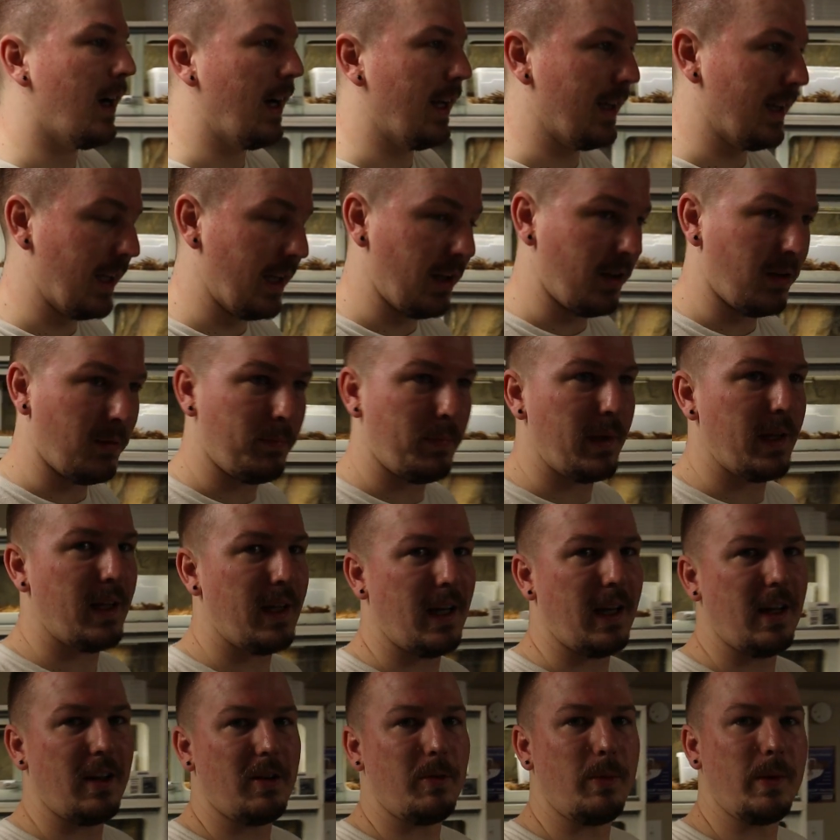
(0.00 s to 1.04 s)
a little
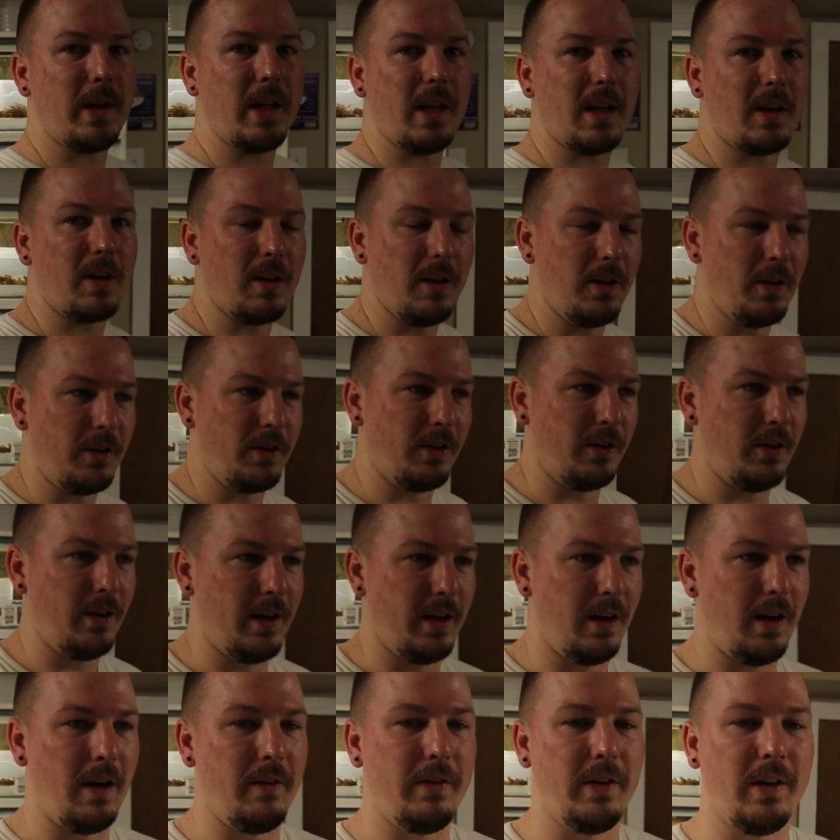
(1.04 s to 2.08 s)
bit as we get closer
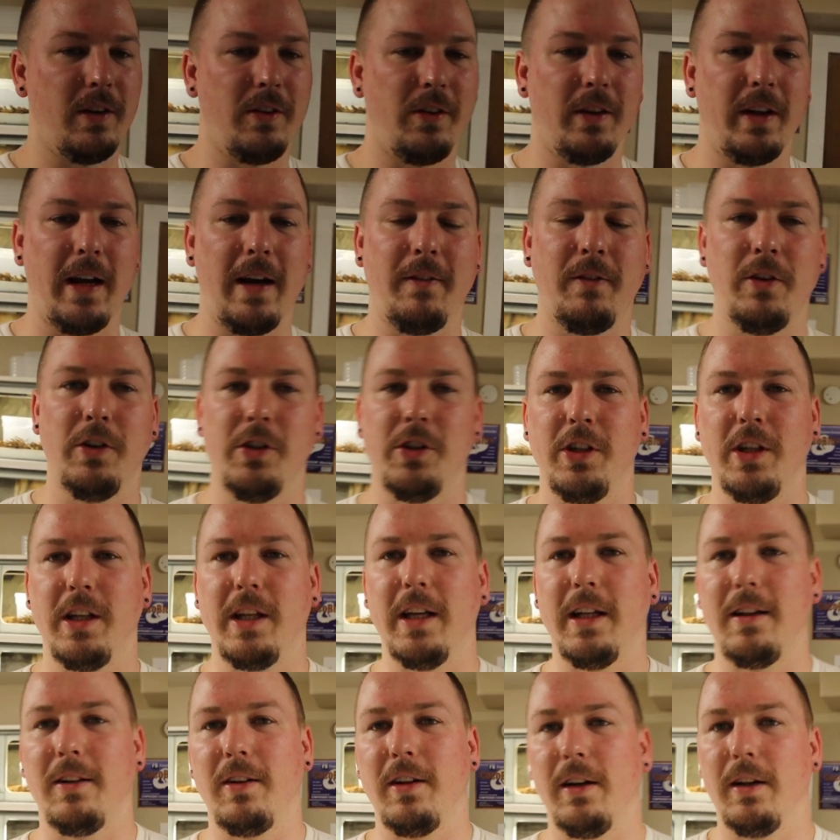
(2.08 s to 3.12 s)
and obviously after she
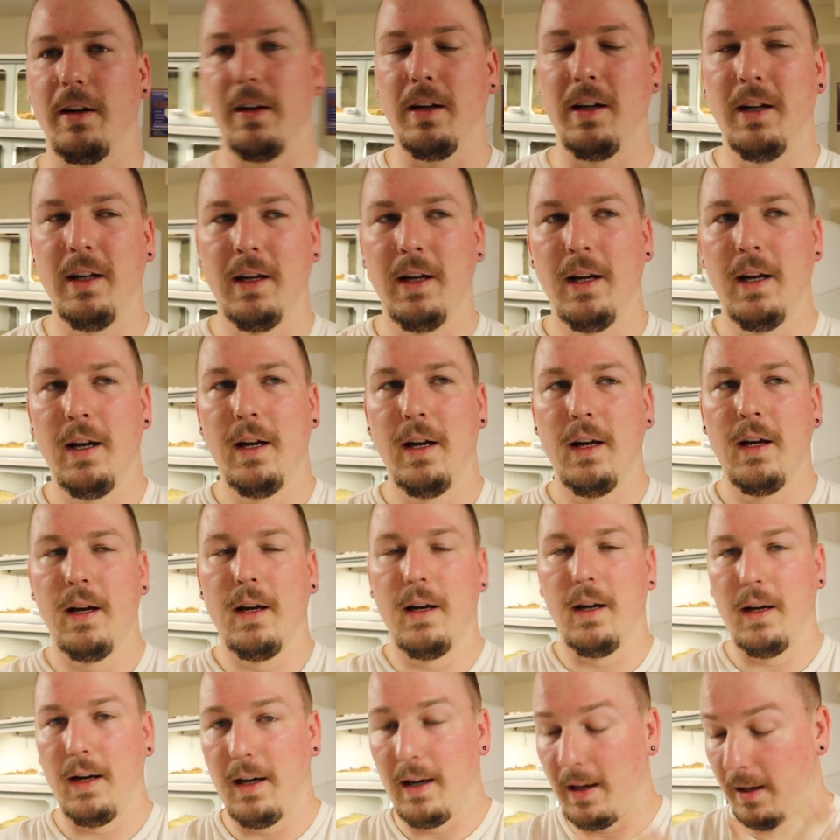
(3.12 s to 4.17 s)
gets here.
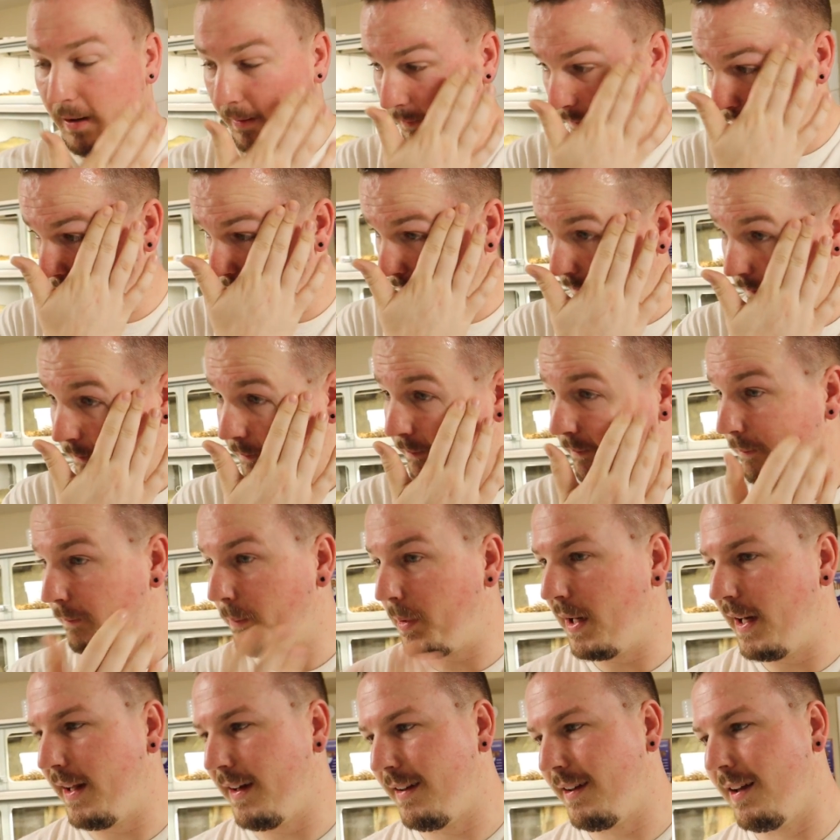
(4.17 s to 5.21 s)
Um,
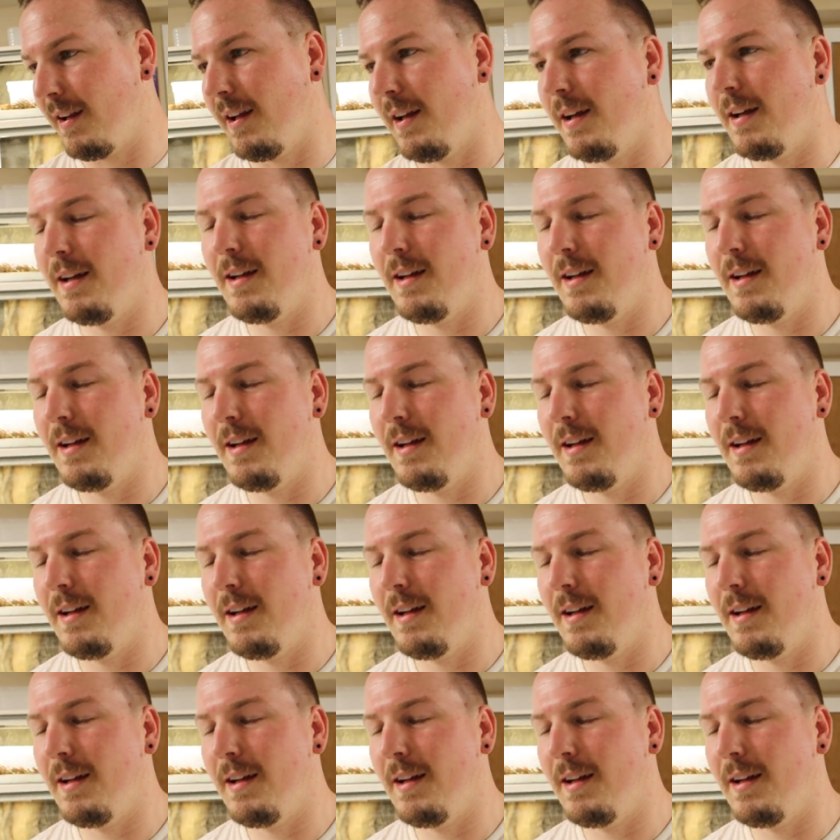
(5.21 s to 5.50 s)
but,